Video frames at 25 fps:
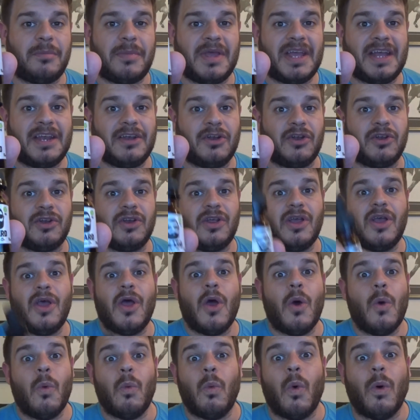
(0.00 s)
beard on.
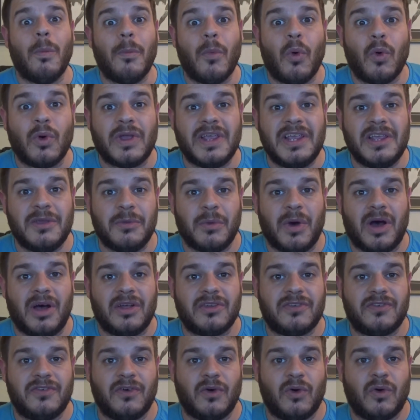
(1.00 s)
What more can you
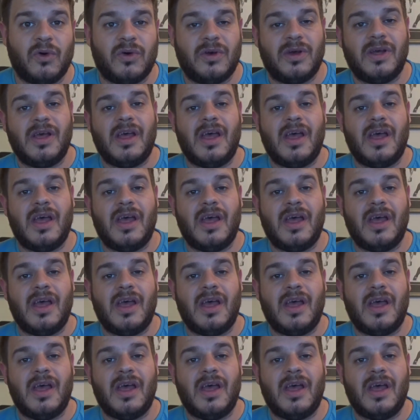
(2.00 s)
ask for?